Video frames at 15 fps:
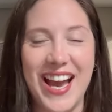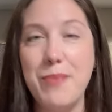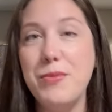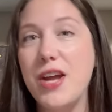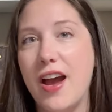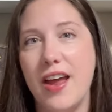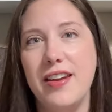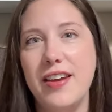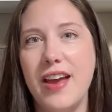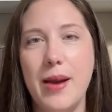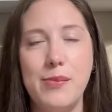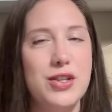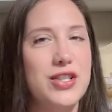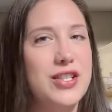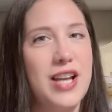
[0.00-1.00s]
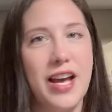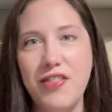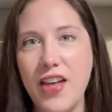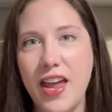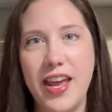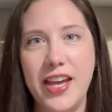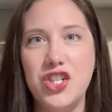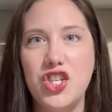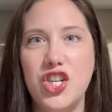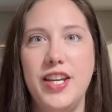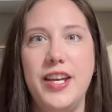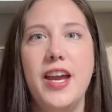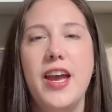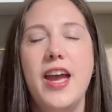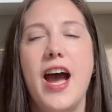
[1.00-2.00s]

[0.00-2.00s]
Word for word: I'm not. I'm just not that edgy.